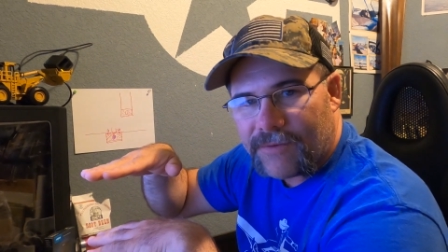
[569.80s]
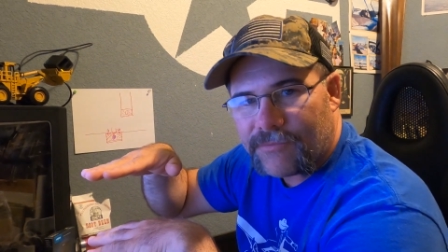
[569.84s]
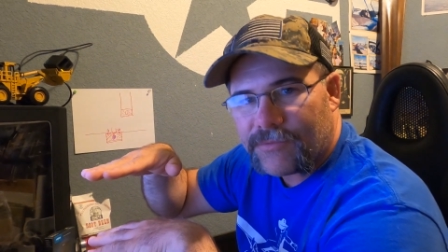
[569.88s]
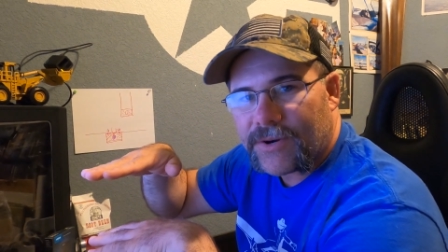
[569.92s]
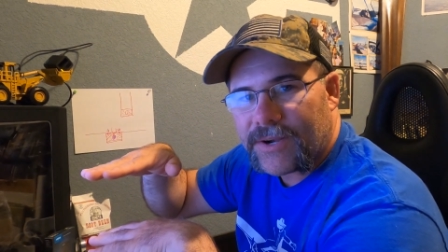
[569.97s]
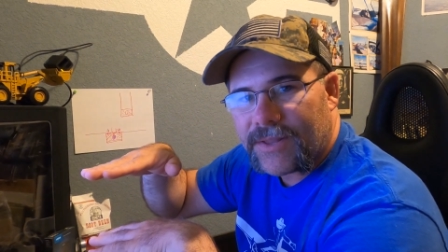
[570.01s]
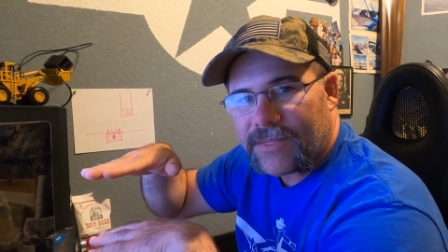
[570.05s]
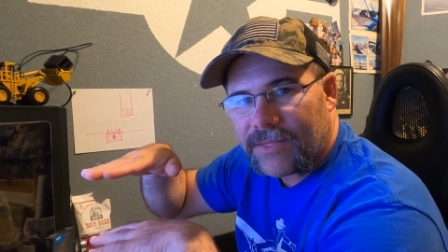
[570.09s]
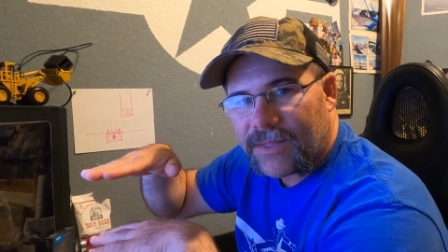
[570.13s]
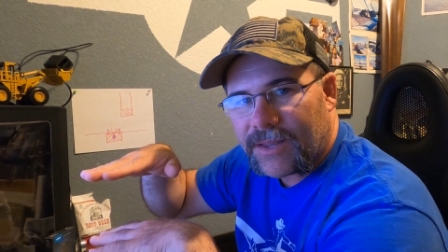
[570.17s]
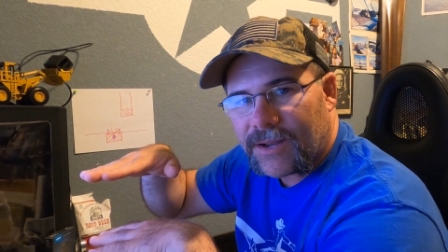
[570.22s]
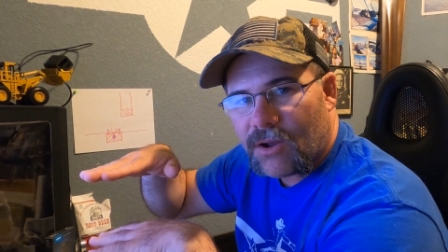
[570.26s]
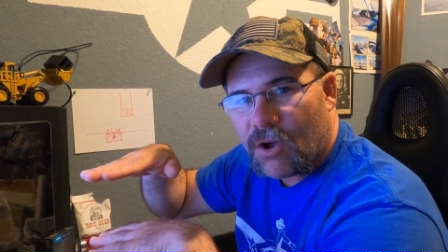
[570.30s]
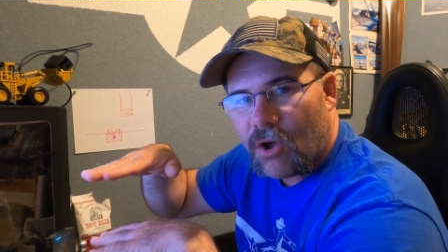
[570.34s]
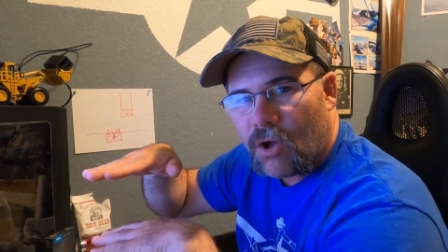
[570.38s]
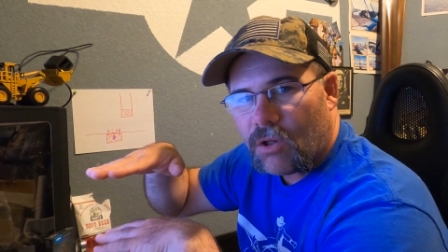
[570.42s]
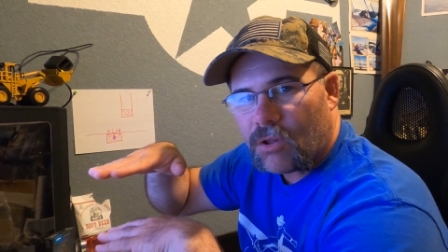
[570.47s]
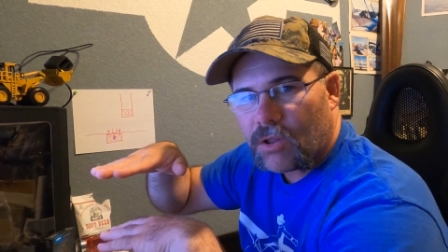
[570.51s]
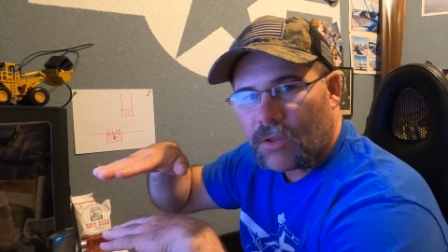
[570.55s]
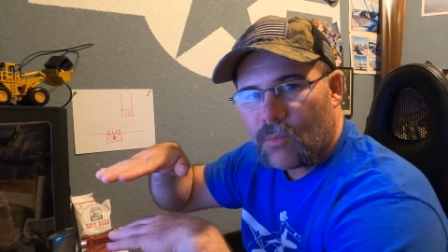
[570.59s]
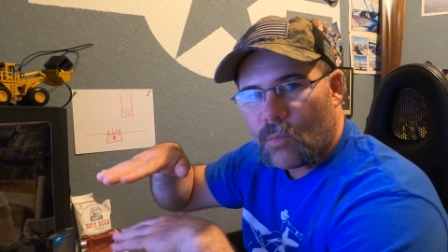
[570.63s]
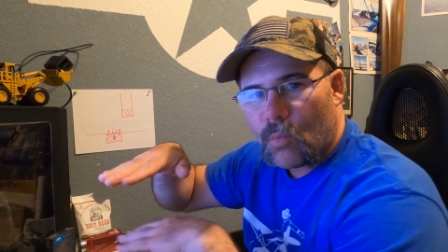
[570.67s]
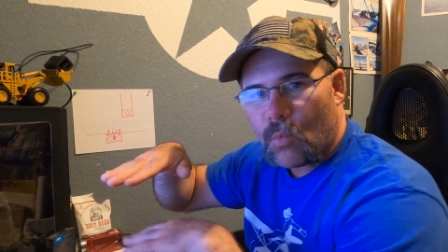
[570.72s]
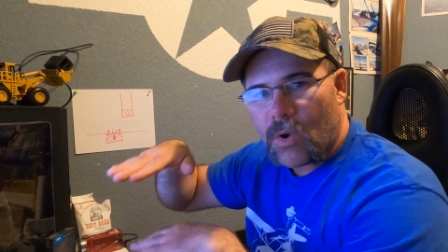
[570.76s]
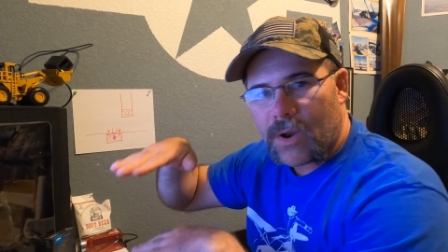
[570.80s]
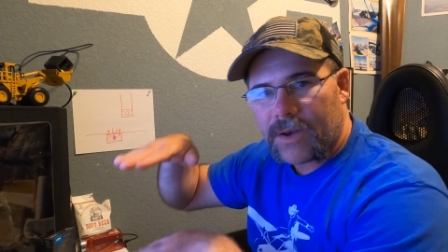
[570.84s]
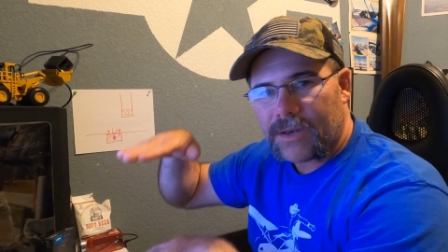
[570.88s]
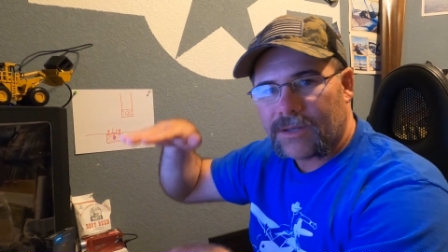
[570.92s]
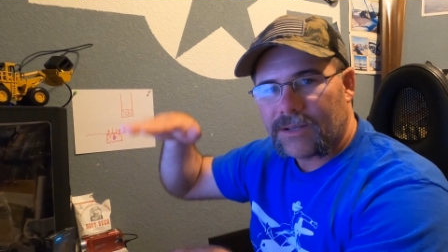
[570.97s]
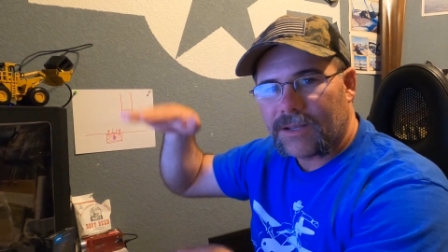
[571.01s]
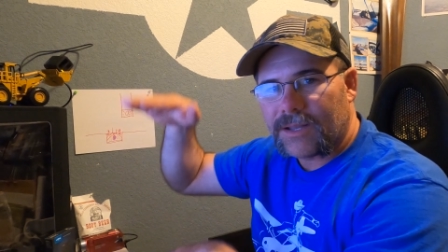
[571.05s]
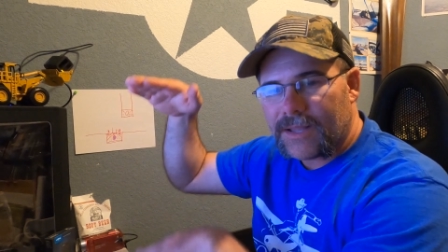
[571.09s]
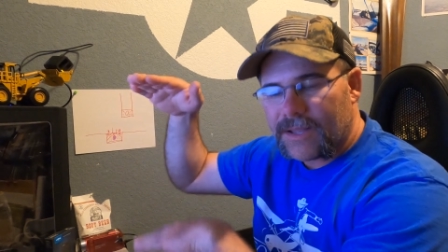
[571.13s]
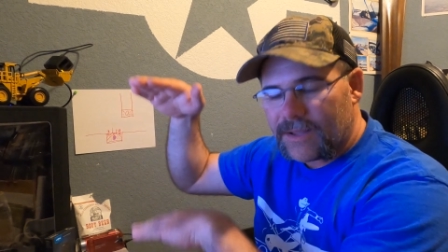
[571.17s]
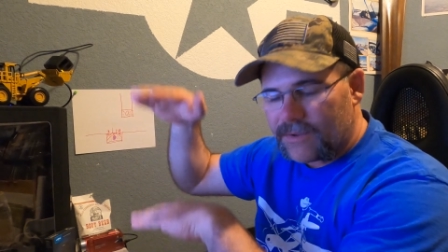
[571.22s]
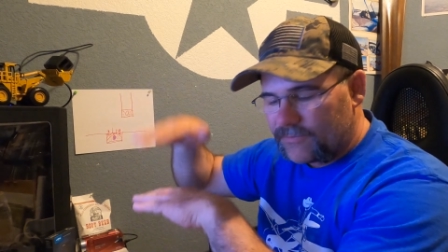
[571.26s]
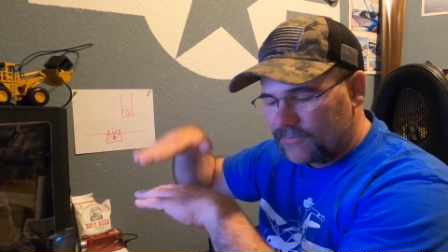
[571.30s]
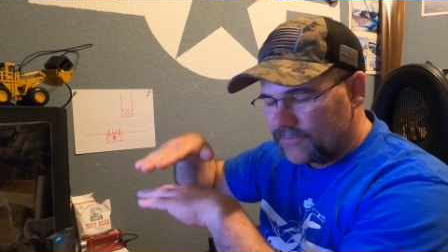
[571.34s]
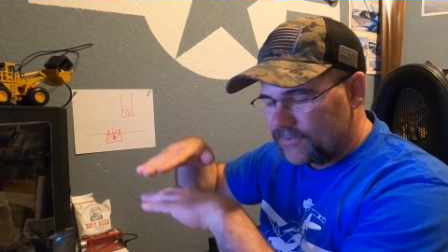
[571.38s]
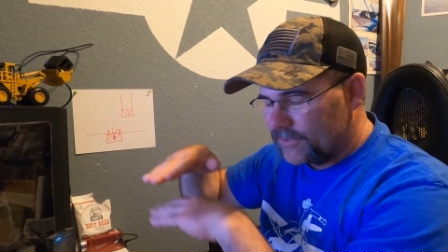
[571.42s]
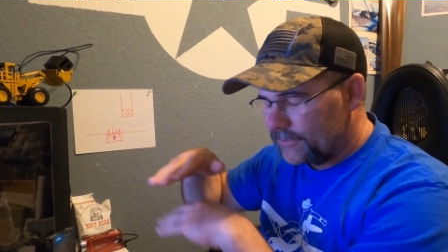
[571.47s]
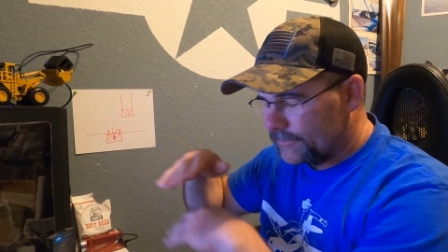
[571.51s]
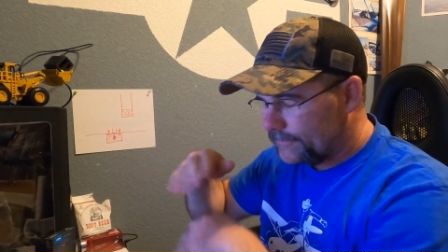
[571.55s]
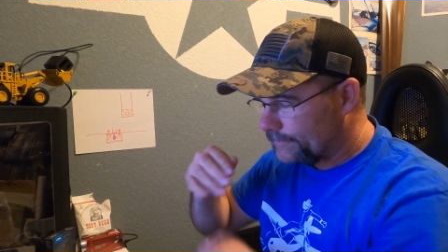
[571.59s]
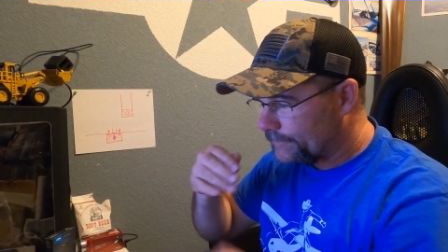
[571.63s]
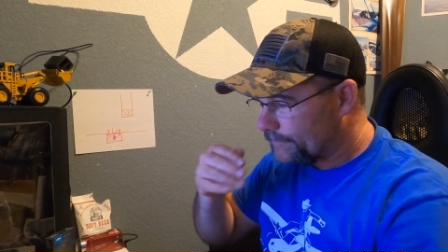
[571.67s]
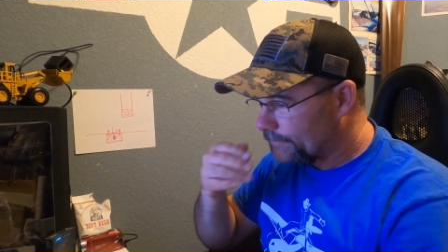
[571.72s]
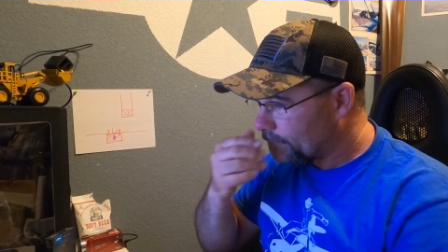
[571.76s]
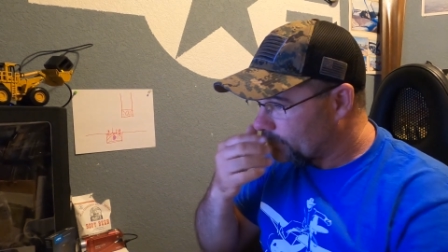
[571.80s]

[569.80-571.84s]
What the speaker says: everything all in one lift.